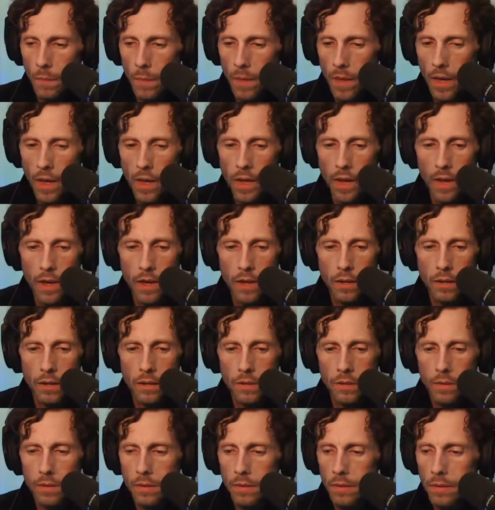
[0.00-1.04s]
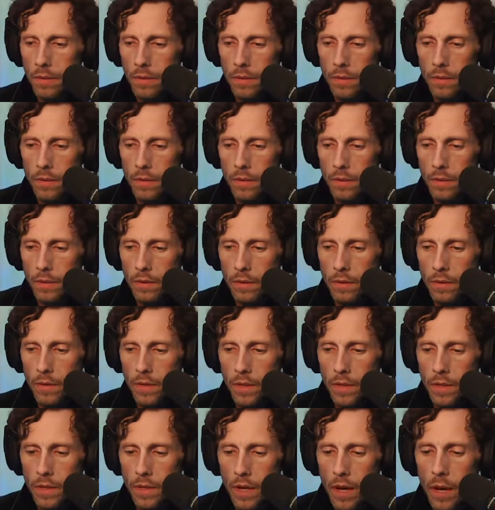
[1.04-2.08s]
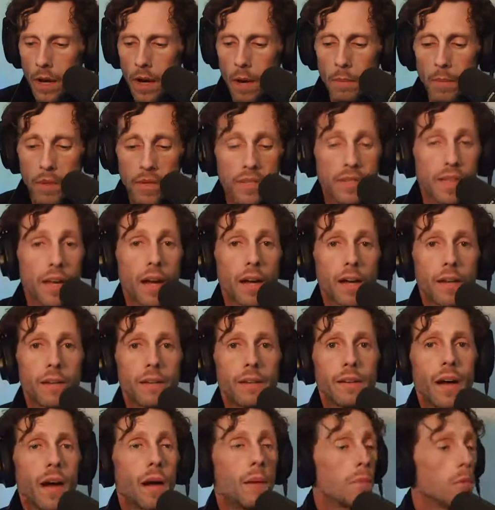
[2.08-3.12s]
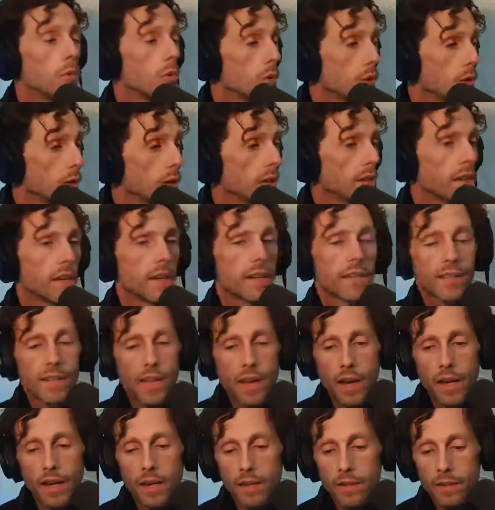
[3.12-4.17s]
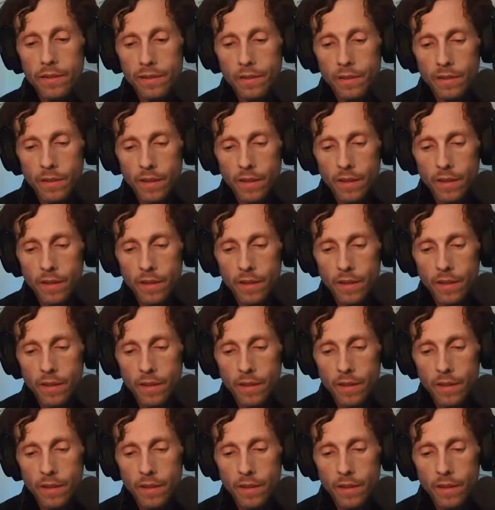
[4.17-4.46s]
And I'm excited. I'm really excited,